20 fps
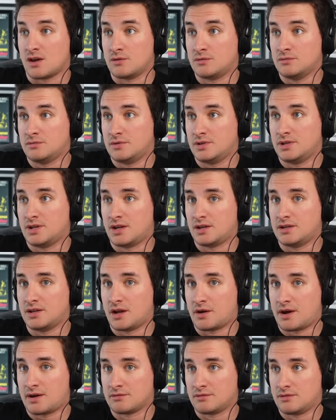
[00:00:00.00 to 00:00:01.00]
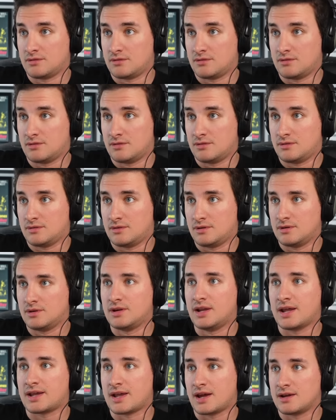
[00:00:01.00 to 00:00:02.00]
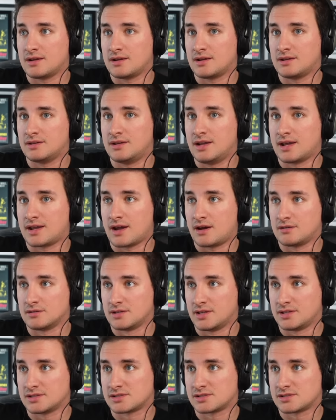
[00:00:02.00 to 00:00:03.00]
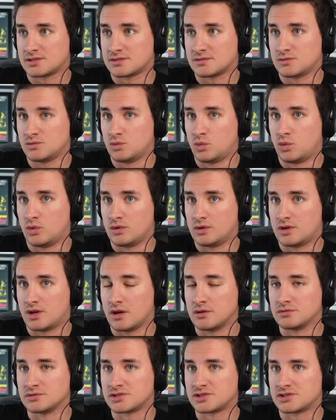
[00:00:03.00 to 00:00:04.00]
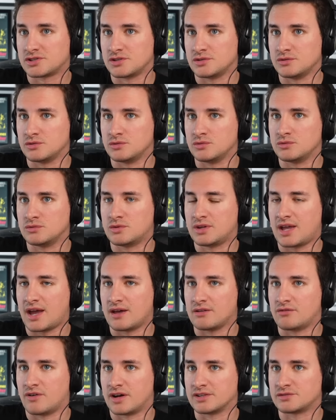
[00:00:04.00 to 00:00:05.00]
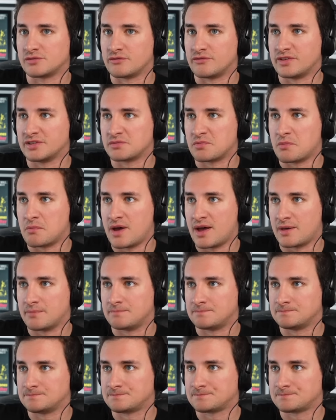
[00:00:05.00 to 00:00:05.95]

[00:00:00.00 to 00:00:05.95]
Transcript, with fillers: I you, know, you know how I wanna, Nick, I Nick Aldis goes to get advice from Vince McMahon.